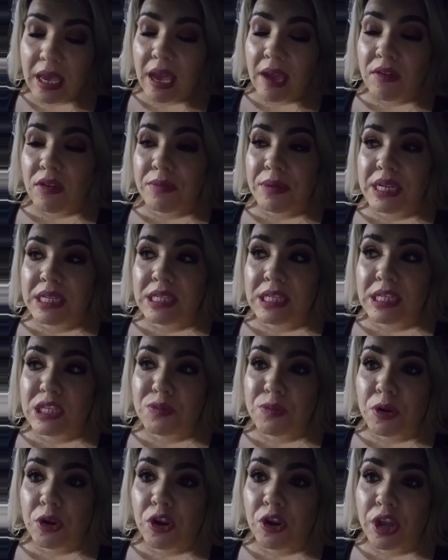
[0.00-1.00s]
everybody's
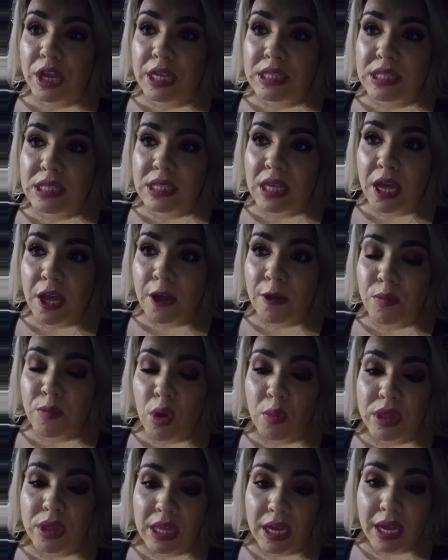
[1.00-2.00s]
experience
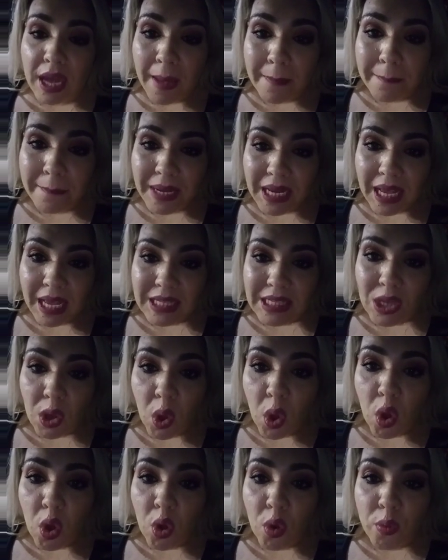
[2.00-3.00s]
with the company as a
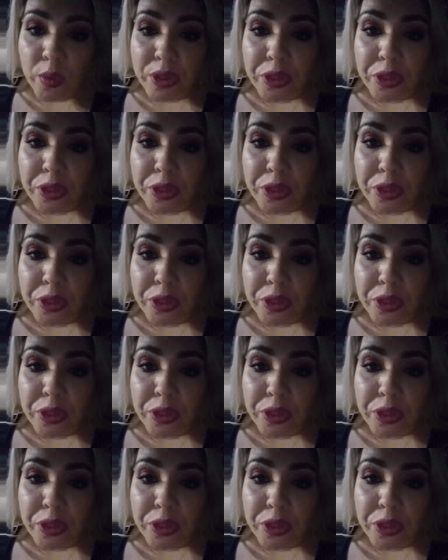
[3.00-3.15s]
whole,